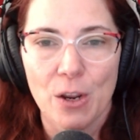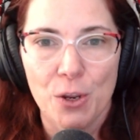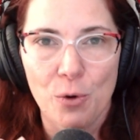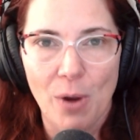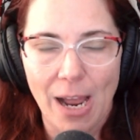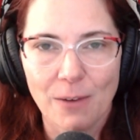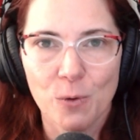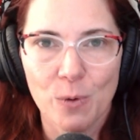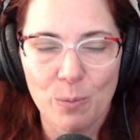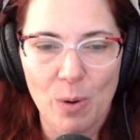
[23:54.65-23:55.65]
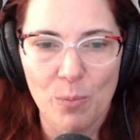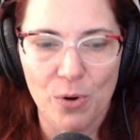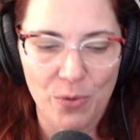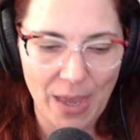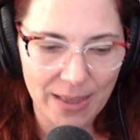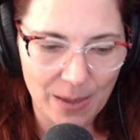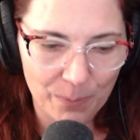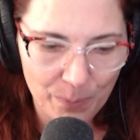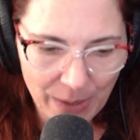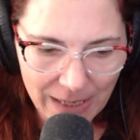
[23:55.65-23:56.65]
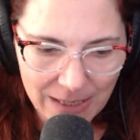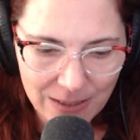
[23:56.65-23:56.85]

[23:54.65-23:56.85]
you have to remember that the biggest